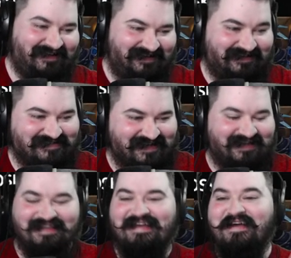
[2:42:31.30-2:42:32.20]

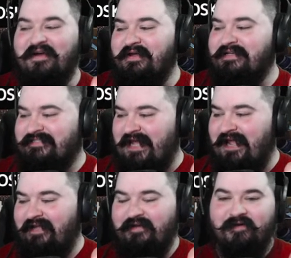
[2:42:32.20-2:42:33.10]
exactly.
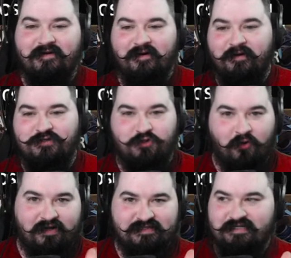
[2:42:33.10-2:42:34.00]
Tank
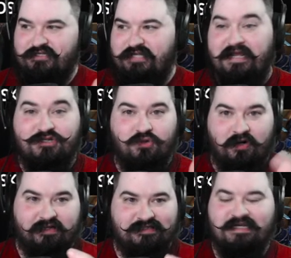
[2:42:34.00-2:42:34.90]
joins tank
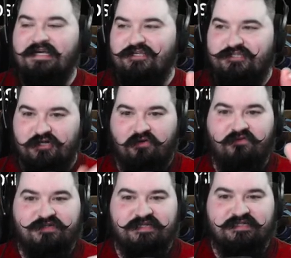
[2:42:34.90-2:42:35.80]
joins zero
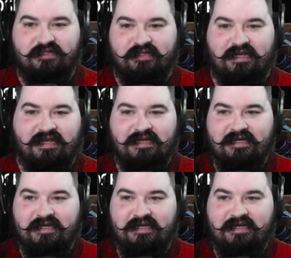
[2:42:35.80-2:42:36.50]
versatility